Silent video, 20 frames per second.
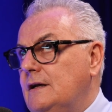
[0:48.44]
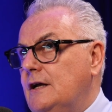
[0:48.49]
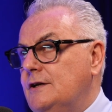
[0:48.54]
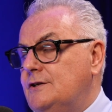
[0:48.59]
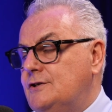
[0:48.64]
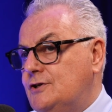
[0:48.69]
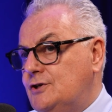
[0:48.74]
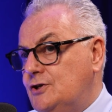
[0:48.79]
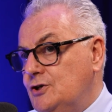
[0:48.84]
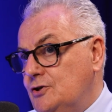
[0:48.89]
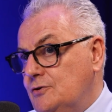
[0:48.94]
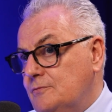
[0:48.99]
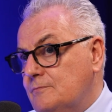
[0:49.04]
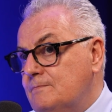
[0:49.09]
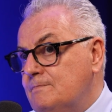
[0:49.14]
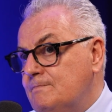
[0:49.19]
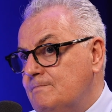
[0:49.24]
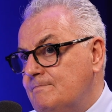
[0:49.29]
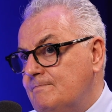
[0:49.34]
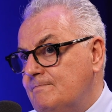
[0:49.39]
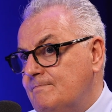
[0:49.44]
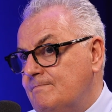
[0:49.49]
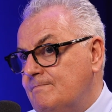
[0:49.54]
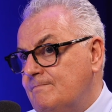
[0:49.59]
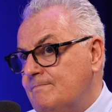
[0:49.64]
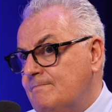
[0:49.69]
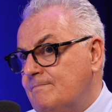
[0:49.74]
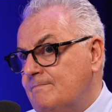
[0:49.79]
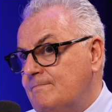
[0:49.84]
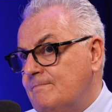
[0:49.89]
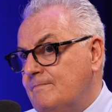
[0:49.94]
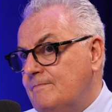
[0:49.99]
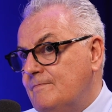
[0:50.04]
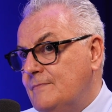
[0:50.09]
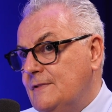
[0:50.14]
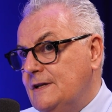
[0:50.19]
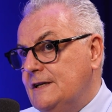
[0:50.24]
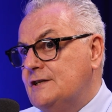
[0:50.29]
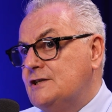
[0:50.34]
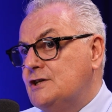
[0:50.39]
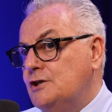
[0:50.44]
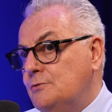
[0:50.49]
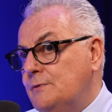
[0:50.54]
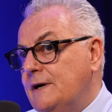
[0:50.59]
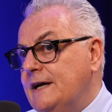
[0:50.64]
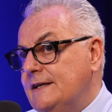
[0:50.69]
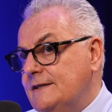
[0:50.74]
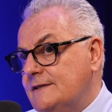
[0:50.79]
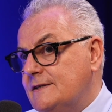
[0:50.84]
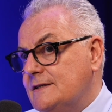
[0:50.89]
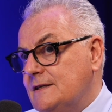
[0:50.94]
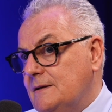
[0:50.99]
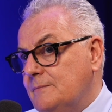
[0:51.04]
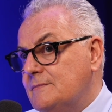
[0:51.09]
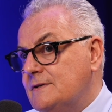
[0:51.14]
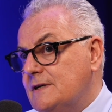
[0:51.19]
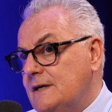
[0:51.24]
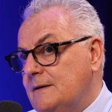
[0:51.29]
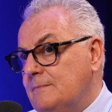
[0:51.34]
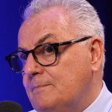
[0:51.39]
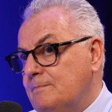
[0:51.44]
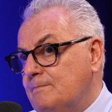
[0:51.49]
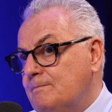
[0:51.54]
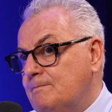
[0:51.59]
assume that it's going to end sometime.